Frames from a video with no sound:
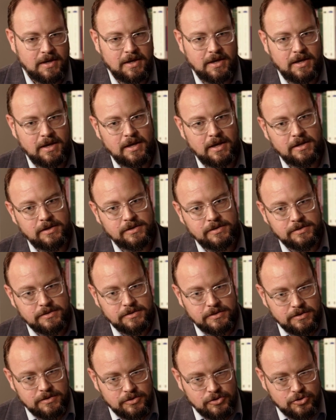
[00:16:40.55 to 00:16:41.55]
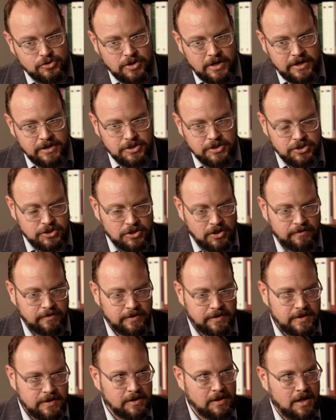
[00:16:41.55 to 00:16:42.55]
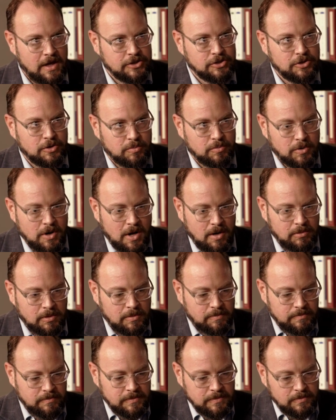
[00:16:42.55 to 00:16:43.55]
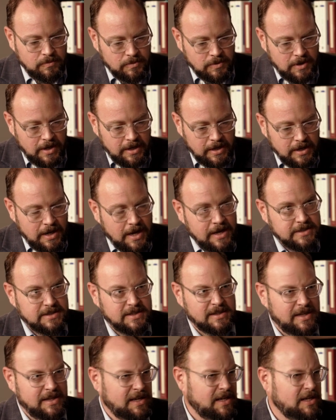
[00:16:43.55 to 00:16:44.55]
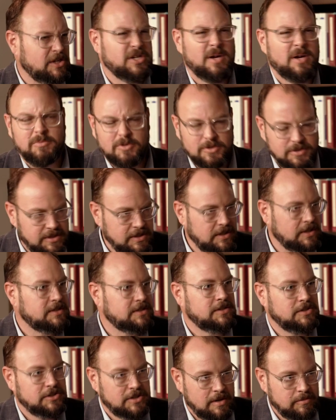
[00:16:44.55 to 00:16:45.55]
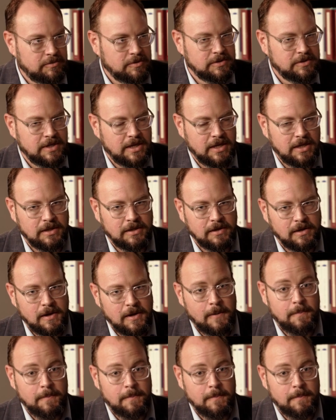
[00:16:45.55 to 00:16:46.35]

and try to solve a theological problem by isolating chapter 6 and chapter 10.